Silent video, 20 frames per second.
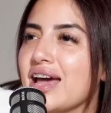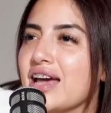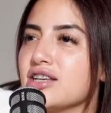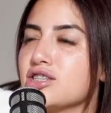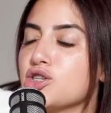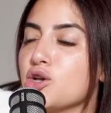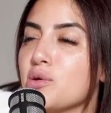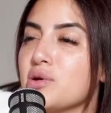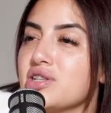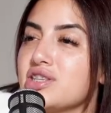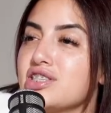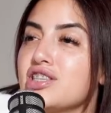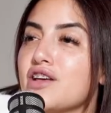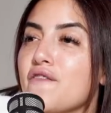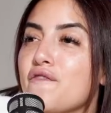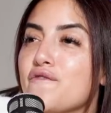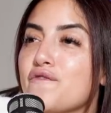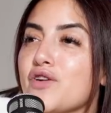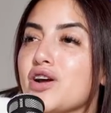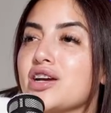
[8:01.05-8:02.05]
so. It's
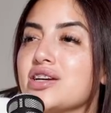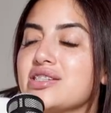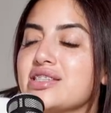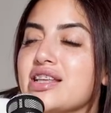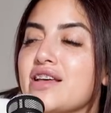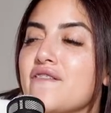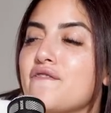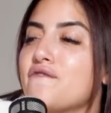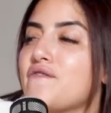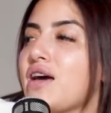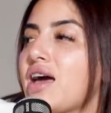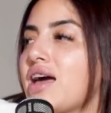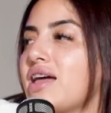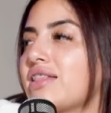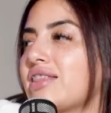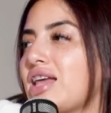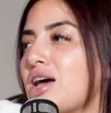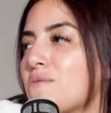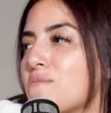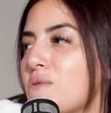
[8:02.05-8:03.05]
the first
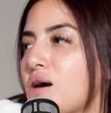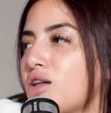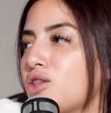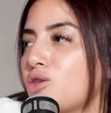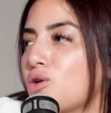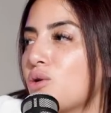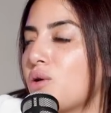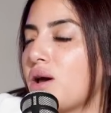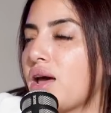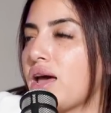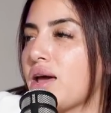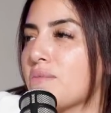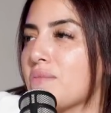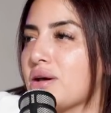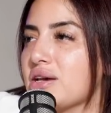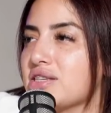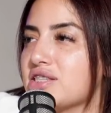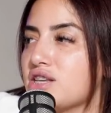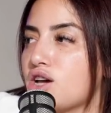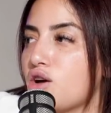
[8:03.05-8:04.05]
event that Mando and
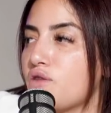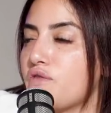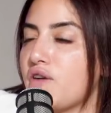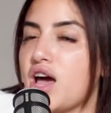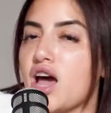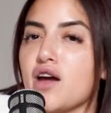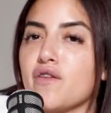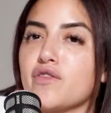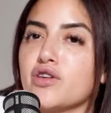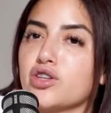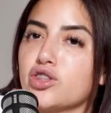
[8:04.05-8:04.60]
myself ever